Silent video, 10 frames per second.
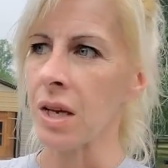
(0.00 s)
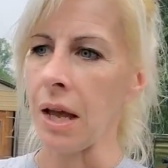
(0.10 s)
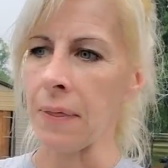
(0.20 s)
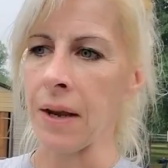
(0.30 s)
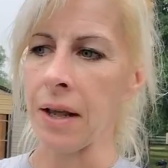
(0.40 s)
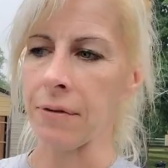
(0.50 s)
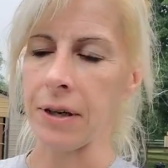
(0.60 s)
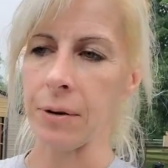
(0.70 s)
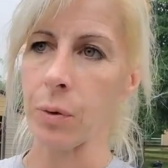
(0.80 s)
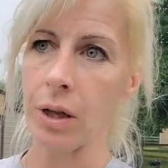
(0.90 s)
And then I
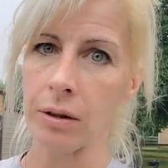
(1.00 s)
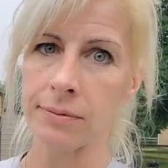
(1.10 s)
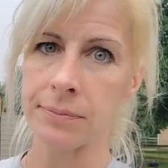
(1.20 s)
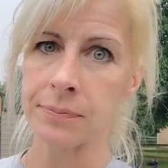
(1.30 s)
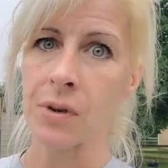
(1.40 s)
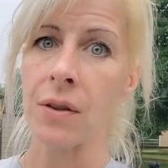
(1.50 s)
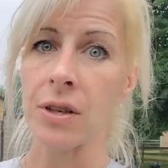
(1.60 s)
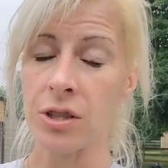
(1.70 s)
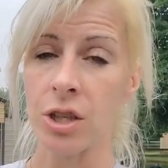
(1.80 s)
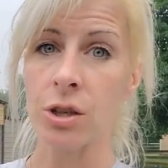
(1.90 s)
figured, well,
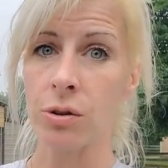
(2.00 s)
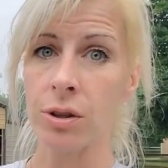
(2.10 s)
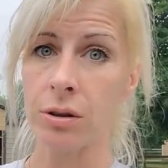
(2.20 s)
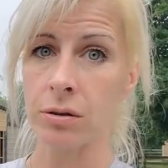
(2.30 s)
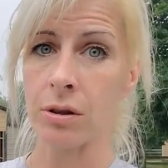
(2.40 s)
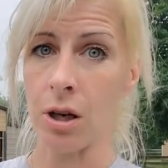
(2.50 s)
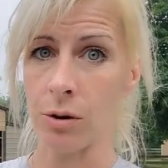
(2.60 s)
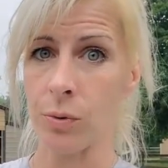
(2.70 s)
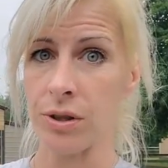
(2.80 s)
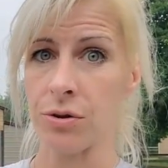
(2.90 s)
there's a cute little
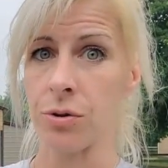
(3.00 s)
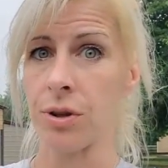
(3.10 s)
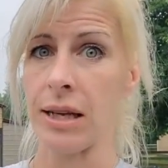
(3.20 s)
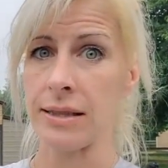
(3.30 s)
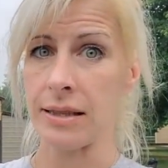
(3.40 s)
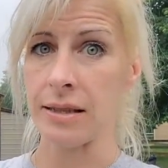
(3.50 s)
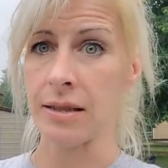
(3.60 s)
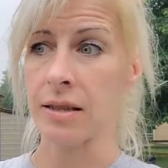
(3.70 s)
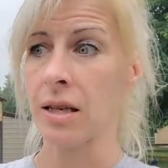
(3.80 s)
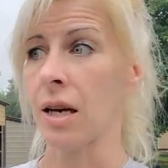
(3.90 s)
hardware store that's in
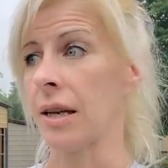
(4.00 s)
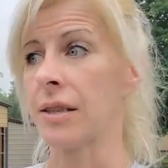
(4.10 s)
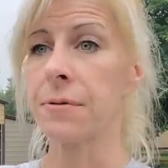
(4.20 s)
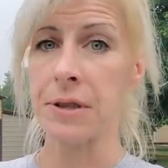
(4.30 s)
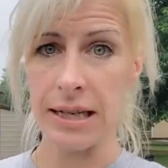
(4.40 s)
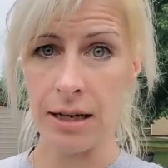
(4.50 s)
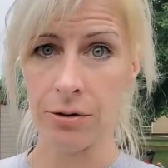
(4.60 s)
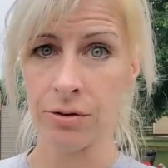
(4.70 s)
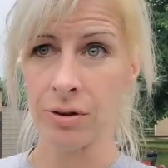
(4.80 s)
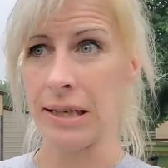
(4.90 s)
a different
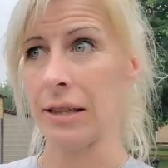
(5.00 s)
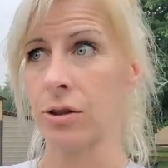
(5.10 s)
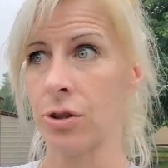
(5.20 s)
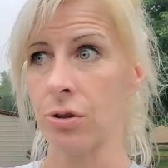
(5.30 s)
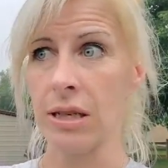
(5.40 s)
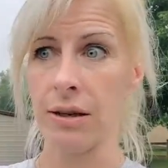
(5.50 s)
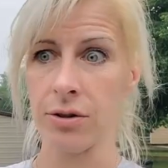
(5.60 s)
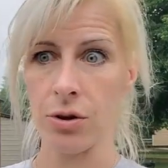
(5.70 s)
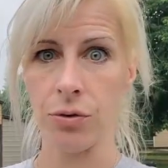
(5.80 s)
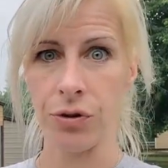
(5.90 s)
town, like two towns
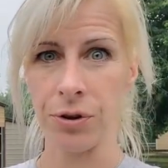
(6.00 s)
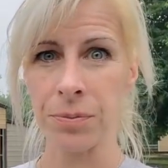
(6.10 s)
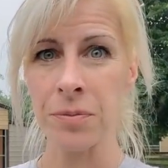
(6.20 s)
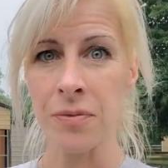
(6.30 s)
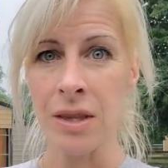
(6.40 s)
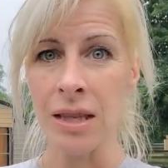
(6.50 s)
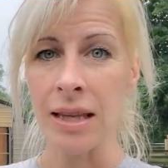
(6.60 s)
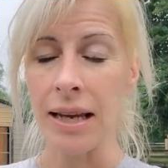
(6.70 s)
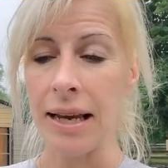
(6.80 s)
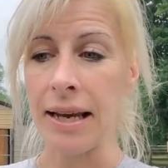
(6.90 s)
over,
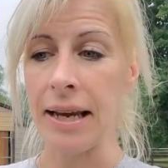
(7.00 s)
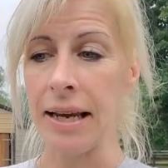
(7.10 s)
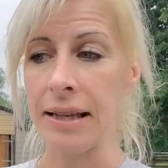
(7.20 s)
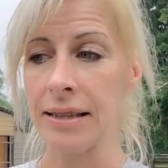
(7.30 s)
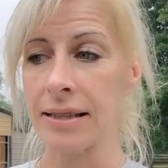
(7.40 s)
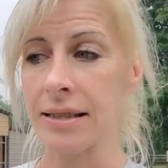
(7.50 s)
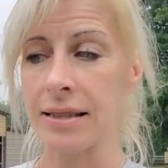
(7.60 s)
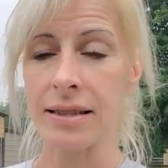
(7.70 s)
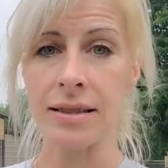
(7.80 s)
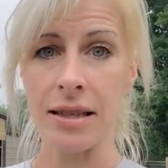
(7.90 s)
and
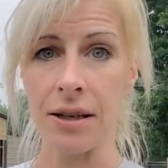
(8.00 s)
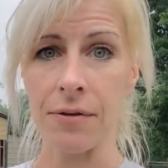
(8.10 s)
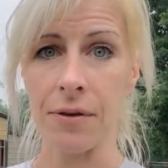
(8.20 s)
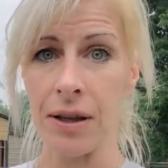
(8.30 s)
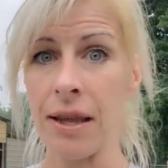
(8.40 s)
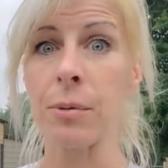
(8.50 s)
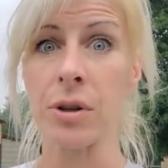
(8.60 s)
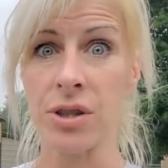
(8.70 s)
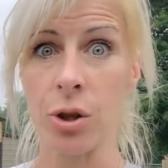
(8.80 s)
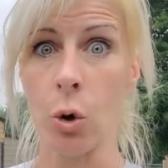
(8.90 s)
to see if, and they were
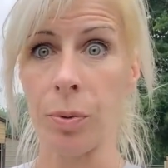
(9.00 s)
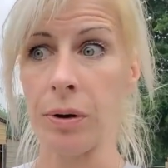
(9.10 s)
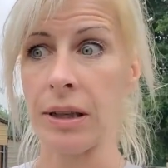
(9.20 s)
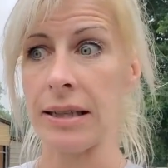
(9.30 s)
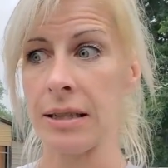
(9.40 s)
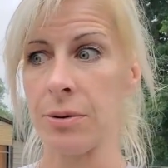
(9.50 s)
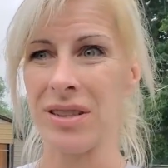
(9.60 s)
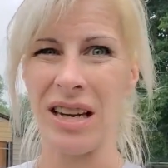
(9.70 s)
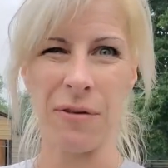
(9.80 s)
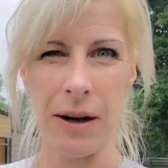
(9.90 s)
still open because it was
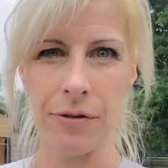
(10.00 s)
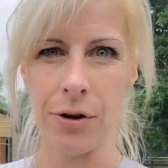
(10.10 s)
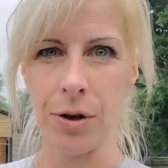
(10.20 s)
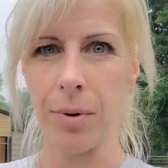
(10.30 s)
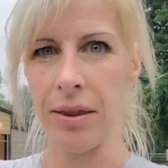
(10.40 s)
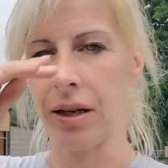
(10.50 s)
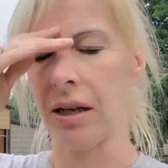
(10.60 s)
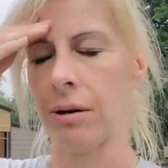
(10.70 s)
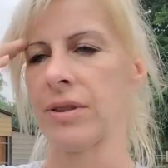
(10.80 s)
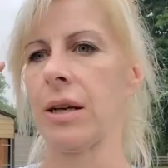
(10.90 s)
like five thirty by then,
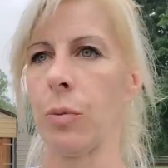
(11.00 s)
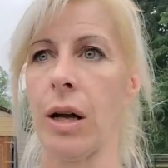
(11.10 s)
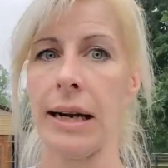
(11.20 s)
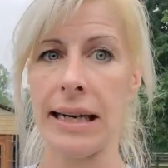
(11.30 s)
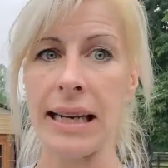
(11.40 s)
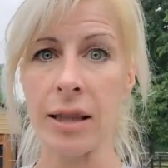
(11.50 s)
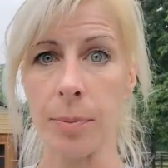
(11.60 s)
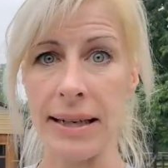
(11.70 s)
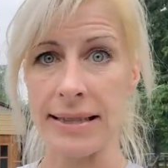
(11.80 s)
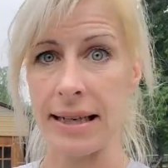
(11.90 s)
and I was like, well, I can get there
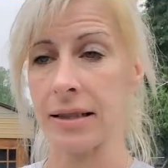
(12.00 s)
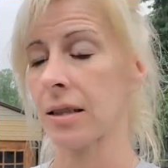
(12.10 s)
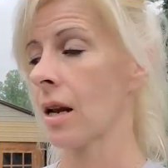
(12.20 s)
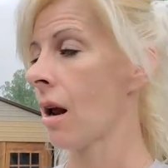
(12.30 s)
by six.